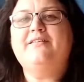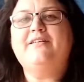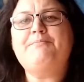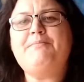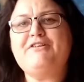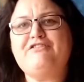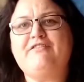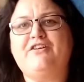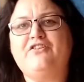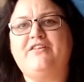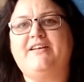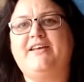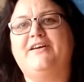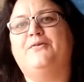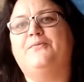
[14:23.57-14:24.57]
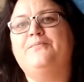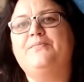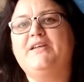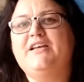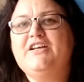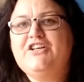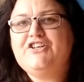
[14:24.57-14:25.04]
especially around Notting Hill,
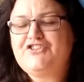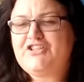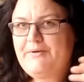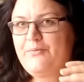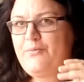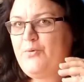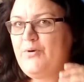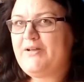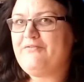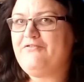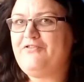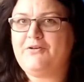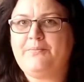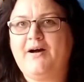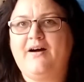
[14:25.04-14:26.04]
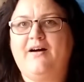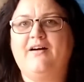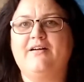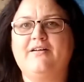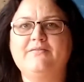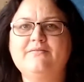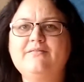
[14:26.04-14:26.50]
she'd be walking through the
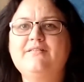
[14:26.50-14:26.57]
park.